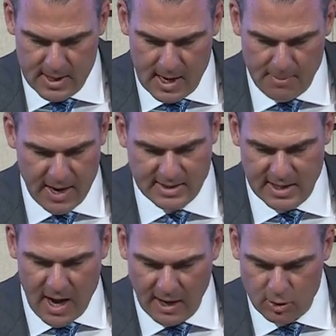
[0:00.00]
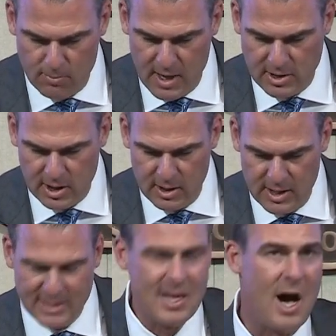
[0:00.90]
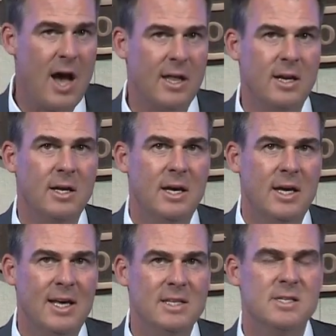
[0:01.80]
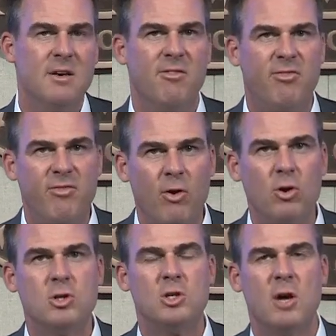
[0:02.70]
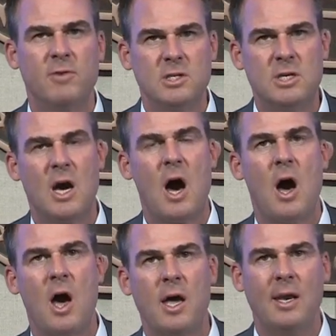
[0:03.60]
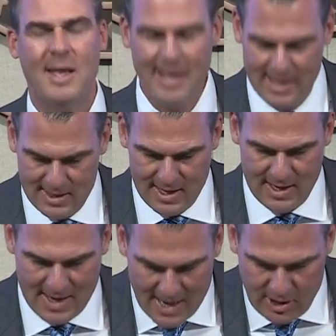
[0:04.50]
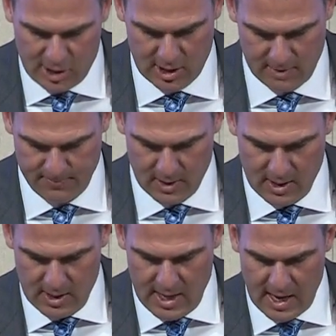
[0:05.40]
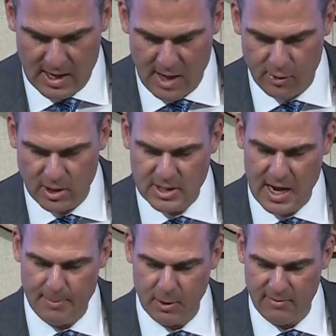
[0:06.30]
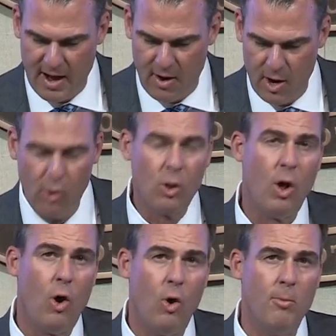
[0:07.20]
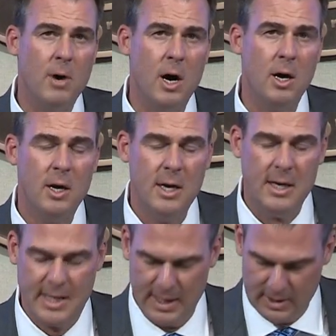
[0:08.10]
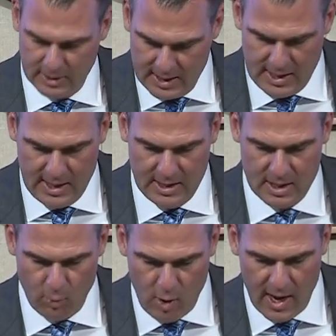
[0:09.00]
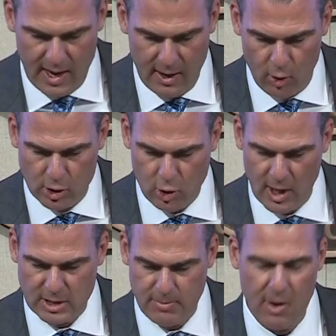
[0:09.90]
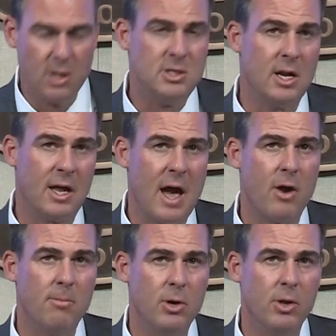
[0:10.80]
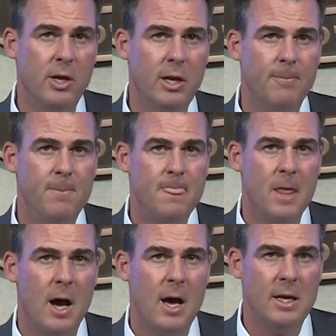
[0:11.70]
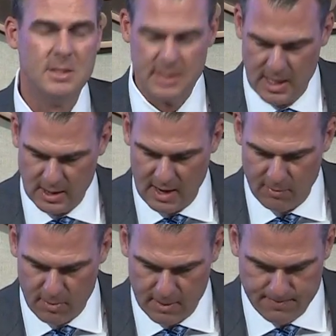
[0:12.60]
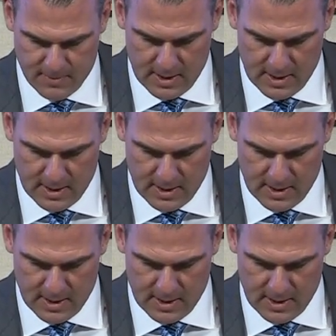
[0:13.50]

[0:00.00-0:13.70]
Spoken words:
But as the auditor mentioned, this audit is the first of its kind in the nation. And another example of how Oklahoma can lead the way on transparency and accountability in state government.